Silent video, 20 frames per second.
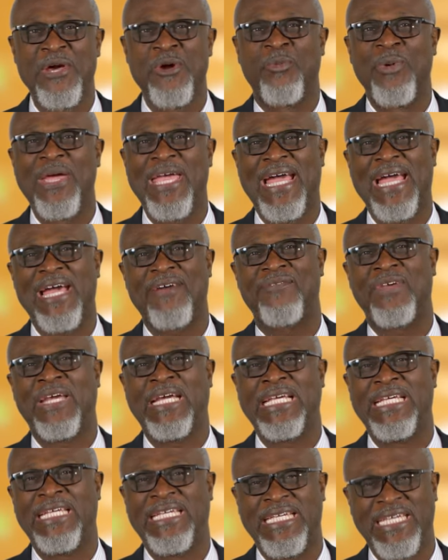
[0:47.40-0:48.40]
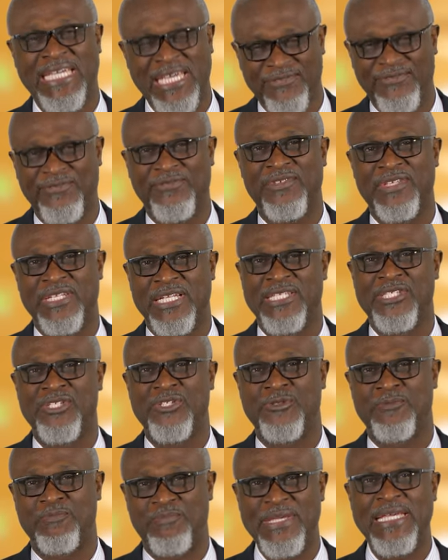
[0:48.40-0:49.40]
We have gifted
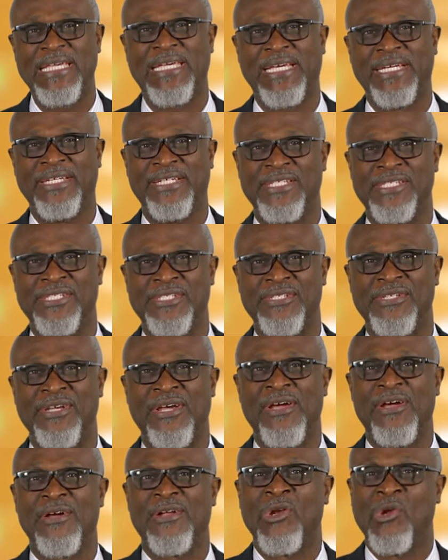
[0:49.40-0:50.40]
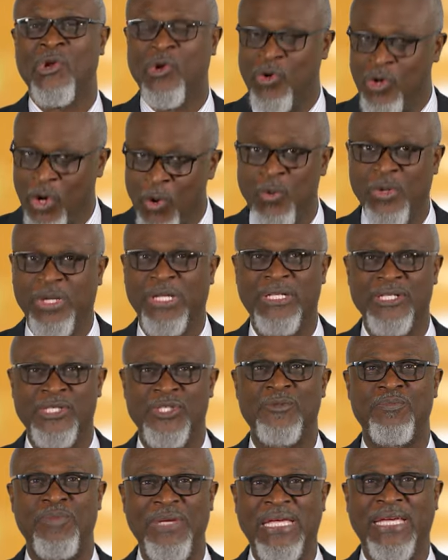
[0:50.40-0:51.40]
speakers, local
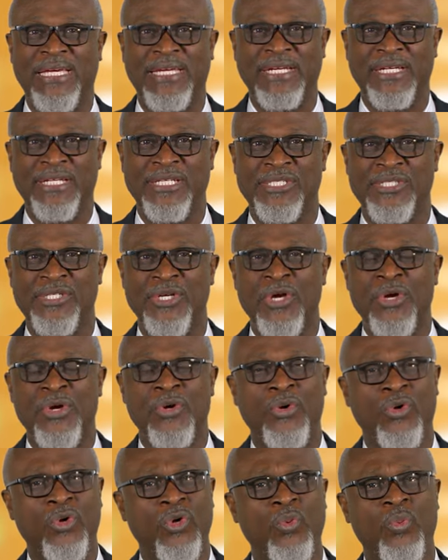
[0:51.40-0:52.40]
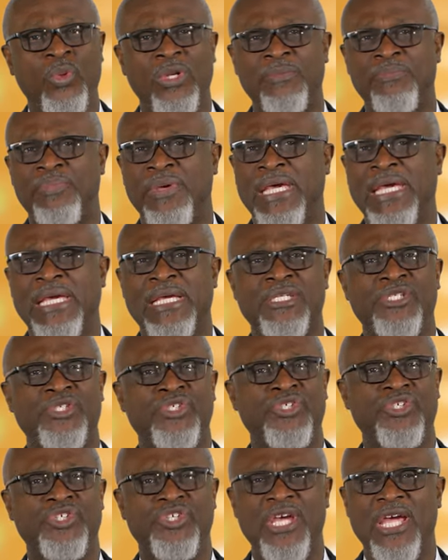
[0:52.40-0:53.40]
speakers, who will be
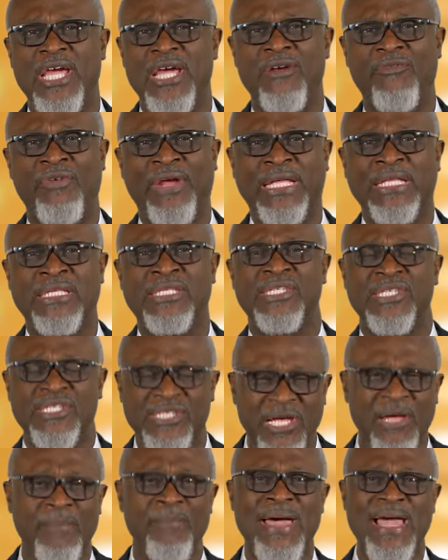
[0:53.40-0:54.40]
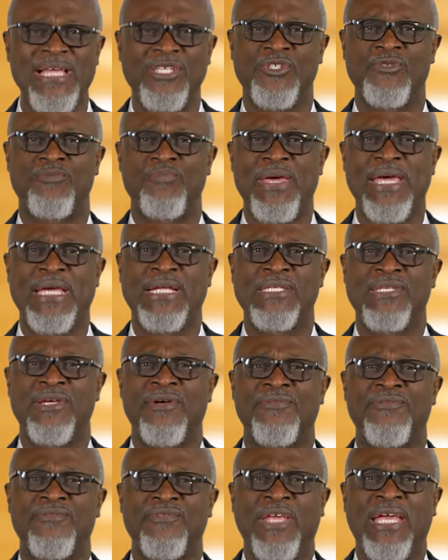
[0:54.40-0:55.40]
sharing some aspect
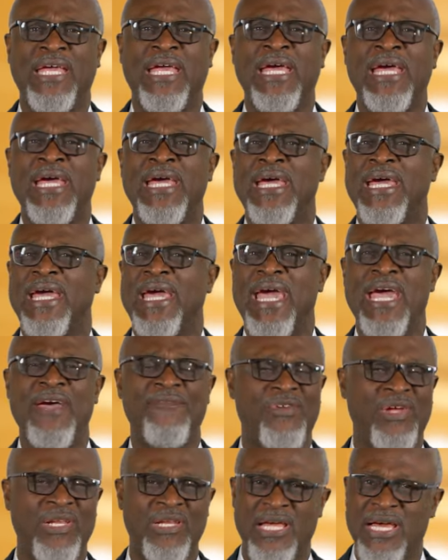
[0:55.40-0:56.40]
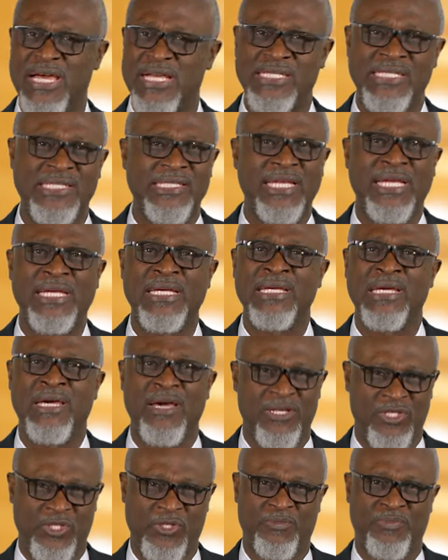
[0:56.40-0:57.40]
of the everlasting
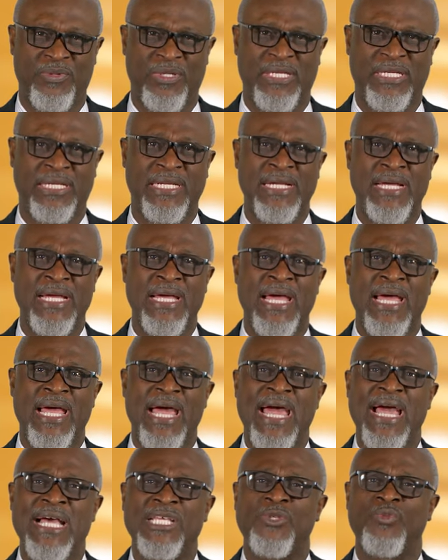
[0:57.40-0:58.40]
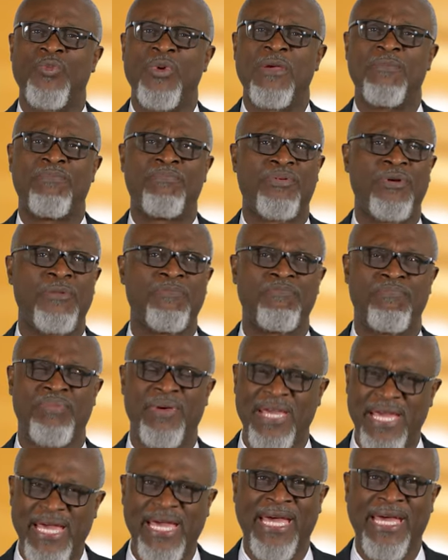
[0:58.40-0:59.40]
gospel as we
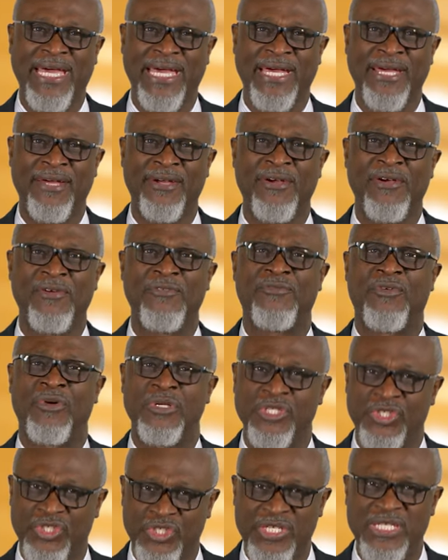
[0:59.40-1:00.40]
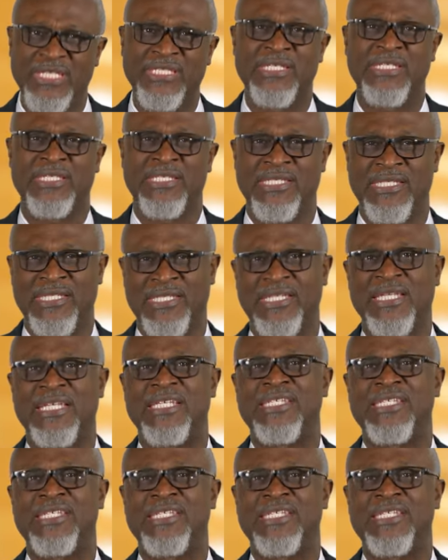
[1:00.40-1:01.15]
prepare for Jesus'